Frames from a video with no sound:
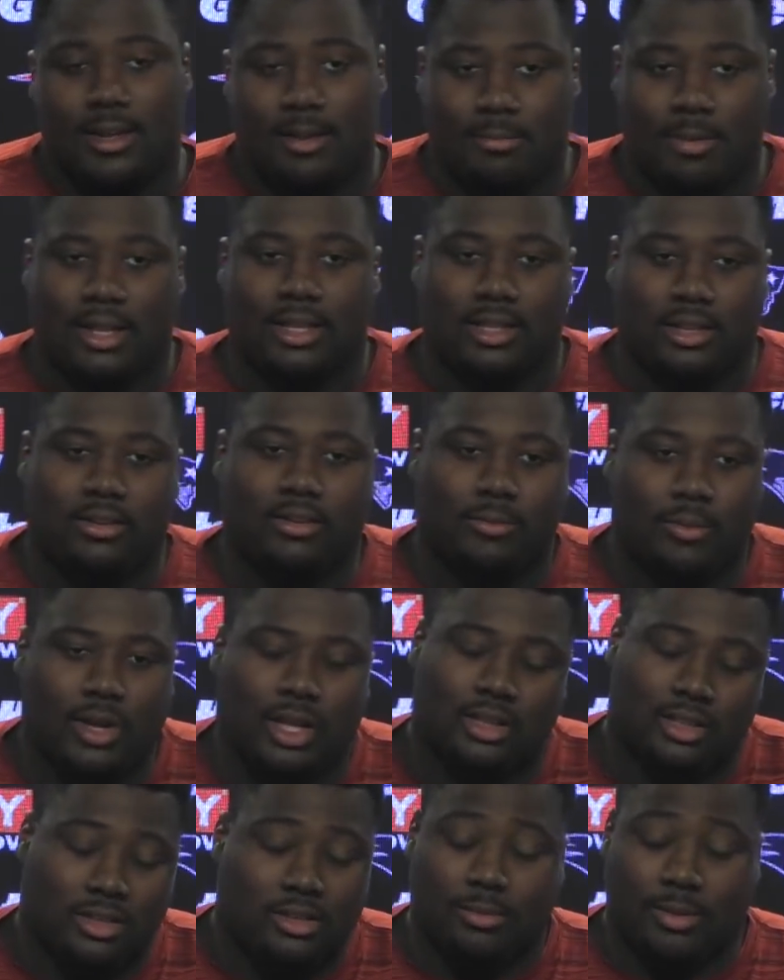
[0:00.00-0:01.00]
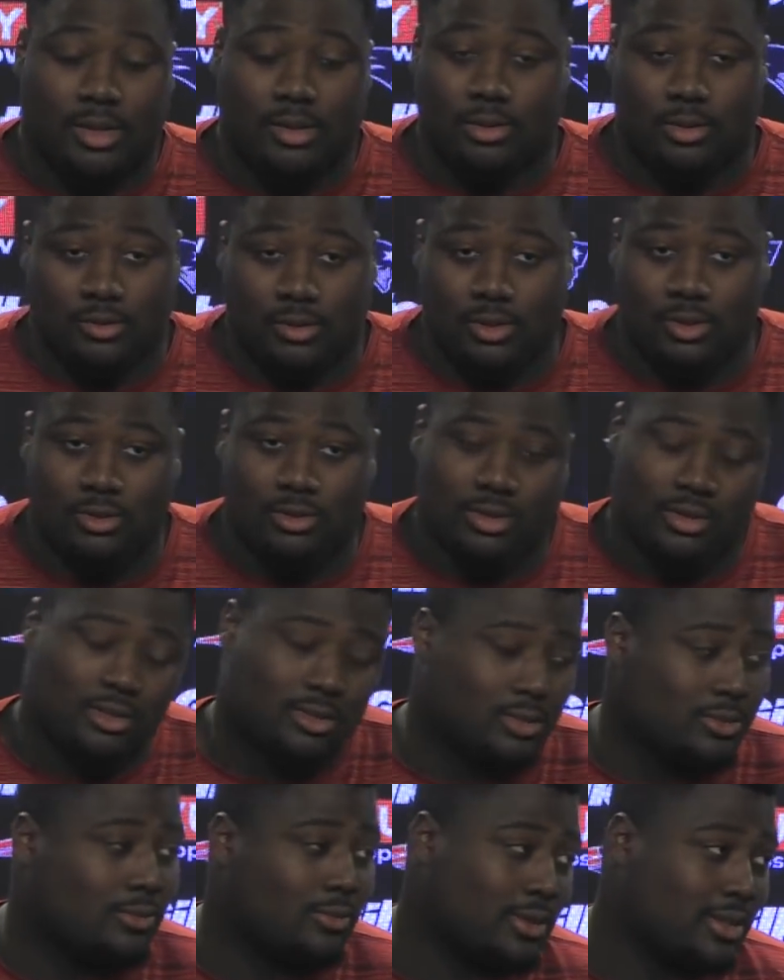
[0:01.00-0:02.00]
But I love playing on the road, you
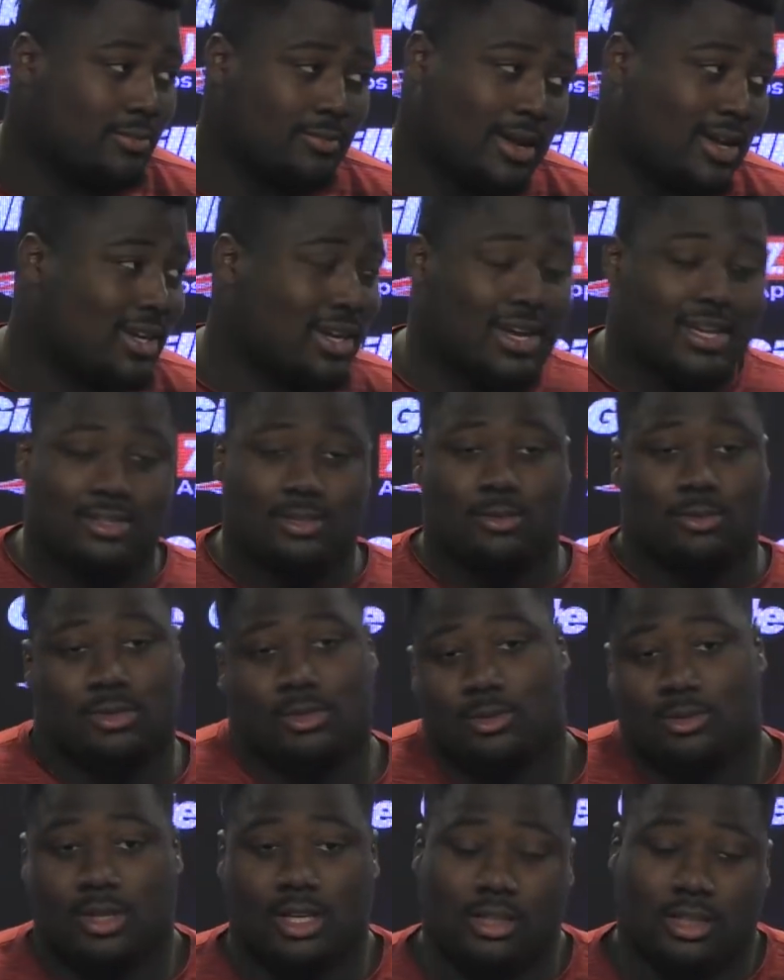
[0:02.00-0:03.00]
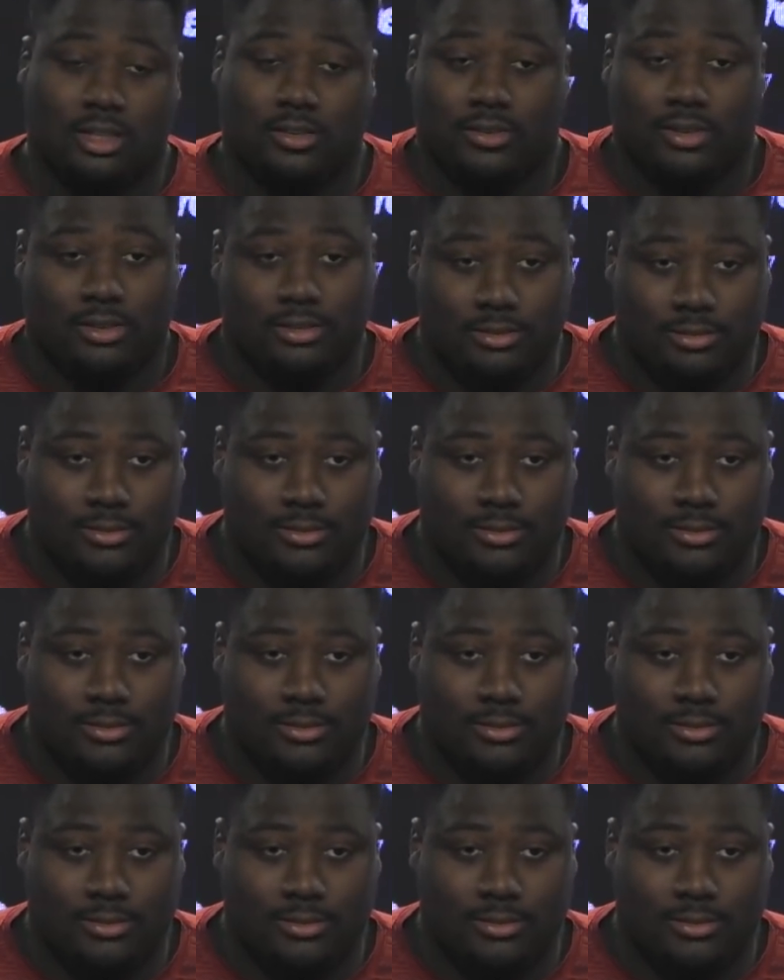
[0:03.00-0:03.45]
know, and my guys do too. So I love it.